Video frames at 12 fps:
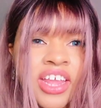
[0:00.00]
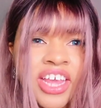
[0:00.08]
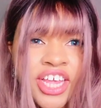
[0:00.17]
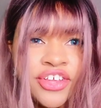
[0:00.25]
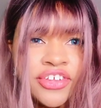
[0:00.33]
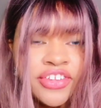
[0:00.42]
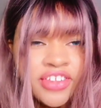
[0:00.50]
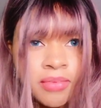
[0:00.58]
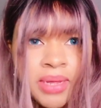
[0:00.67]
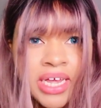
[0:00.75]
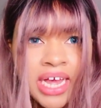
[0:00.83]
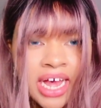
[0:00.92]
Can you tell
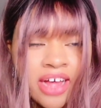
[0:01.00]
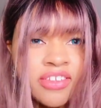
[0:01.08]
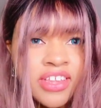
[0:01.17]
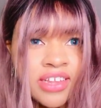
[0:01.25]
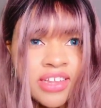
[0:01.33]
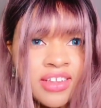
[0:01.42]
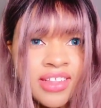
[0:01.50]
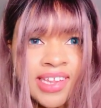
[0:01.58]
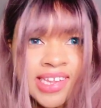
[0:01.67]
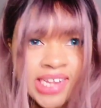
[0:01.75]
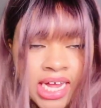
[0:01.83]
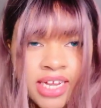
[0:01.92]
me how to get to the
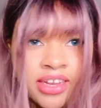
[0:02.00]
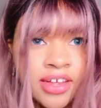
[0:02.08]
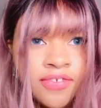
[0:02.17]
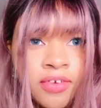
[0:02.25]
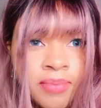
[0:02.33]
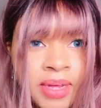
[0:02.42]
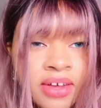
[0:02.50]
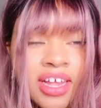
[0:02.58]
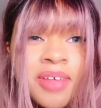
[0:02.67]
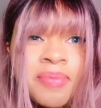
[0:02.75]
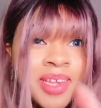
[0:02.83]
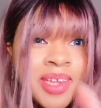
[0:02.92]
sky deck from here?
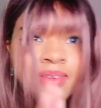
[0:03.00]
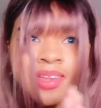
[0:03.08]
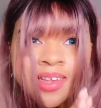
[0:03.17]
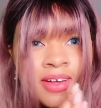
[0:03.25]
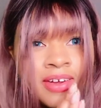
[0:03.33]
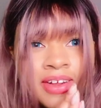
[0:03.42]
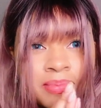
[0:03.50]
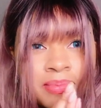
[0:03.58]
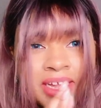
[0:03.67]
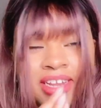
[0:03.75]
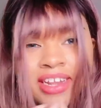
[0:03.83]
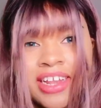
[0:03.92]
I'm so sorry,
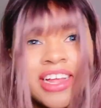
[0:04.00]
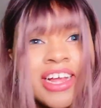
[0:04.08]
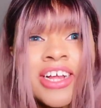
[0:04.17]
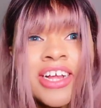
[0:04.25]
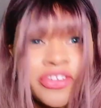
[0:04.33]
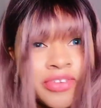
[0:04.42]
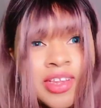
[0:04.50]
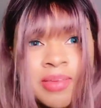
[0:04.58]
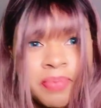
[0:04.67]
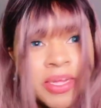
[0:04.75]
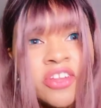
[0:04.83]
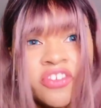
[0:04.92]
but I don't
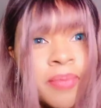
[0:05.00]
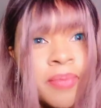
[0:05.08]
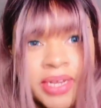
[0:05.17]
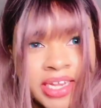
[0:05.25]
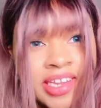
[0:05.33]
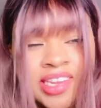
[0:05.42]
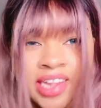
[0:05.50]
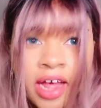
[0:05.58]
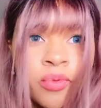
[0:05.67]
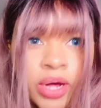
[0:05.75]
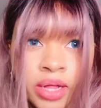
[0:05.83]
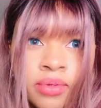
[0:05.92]
speak Japanese
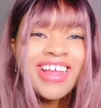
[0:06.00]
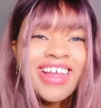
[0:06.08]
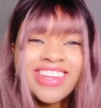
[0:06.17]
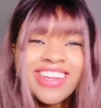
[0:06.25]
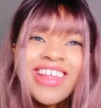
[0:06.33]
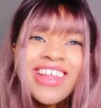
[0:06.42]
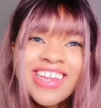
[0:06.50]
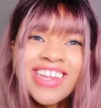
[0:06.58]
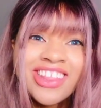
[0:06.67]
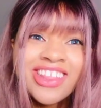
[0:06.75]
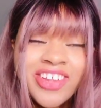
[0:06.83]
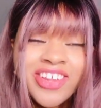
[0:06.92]
that well. So that's
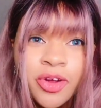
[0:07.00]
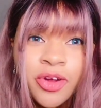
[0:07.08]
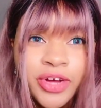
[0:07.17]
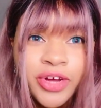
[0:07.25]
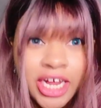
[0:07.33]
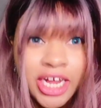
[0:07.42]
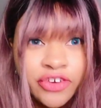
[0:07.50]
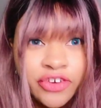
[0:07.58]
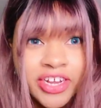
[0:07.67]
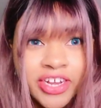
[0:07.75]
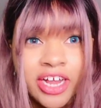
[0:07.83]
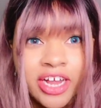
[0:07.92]
it. Those are
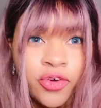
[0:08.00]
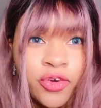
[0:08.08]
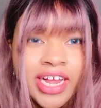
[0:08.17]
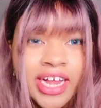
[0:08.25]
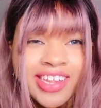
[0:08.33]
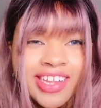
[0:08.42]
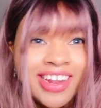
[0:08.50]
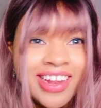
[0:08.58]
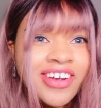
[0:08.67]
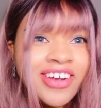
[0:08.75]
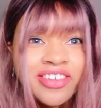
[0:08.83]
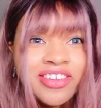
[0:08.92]
100 annoying
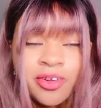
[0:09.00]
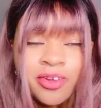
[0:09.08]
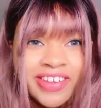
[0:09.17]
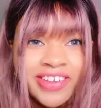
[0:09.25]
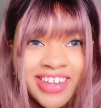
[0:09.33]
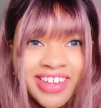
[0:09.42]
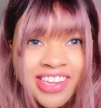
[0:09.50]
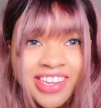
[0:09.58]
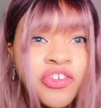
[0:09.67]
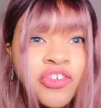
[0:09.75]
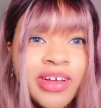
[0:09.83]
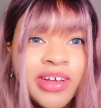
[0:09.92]
scenarios, questions,
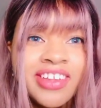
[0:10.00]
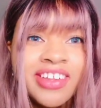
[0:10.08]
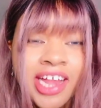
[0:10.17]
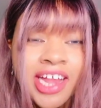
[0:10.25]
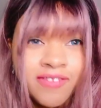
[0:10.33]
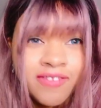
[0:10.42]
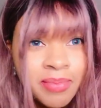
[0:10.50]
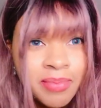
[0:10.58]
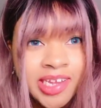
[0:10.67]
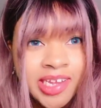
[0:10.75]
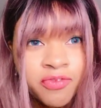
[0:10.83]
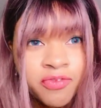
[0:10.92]
situations that I find
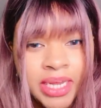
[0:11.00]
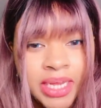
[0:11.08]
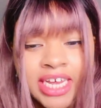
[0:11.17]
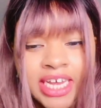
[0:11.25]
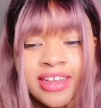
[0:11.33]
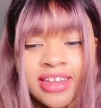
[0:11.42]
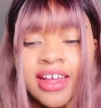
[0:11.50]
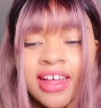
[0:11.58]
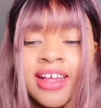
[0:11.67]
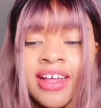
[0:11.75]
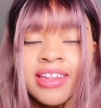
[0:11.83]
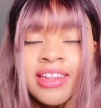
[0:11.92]
myself being in
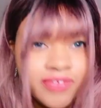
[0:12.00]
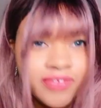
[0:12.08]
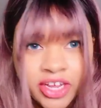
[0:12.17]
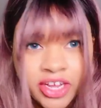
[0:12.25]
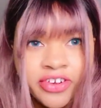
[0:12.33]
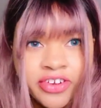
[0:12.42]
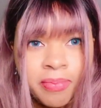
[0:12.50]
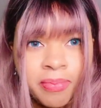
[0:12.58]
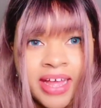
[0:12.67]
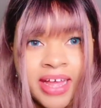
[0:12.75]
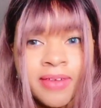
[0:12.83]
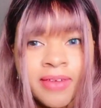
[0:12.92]
living here in
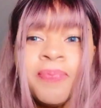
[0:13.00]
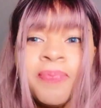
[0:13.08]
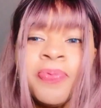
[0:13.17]
Japan.